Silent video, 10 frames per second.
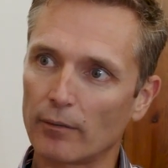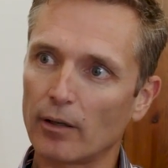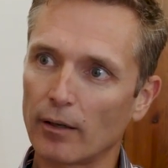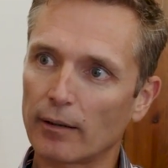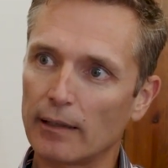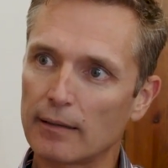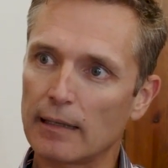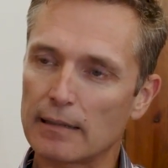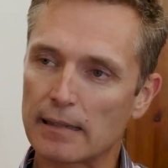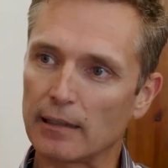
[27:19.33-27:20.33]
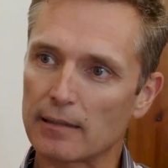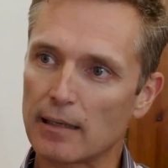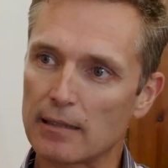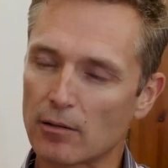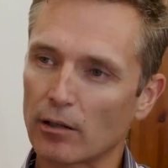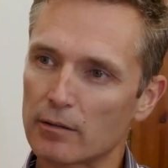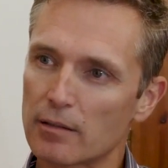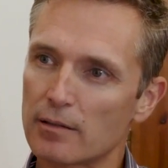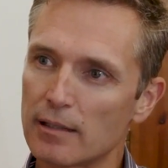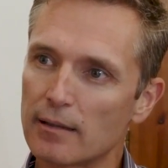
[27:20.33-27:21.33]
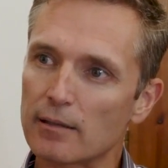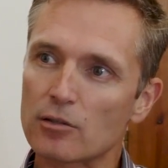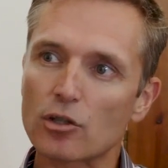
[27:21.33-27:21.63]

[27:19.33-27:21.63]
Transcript: You know, he, he said he, he started to see things